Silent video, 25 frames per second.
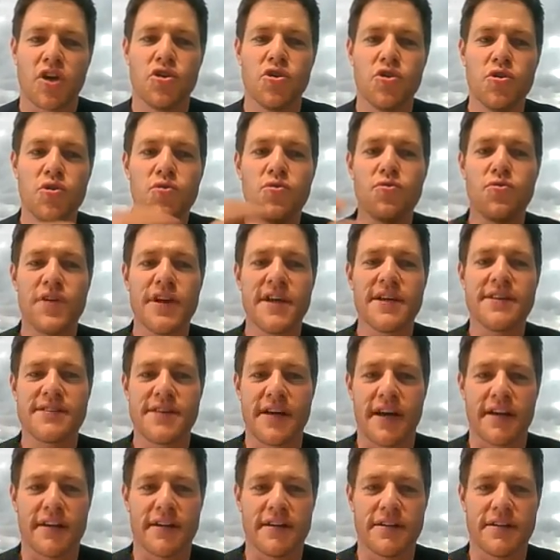new
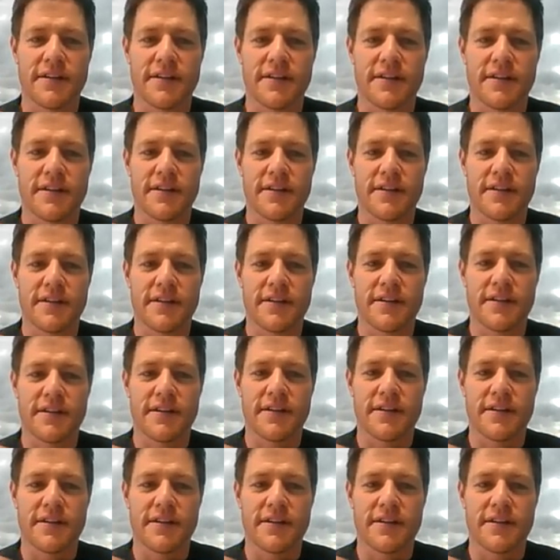retail, as we call it,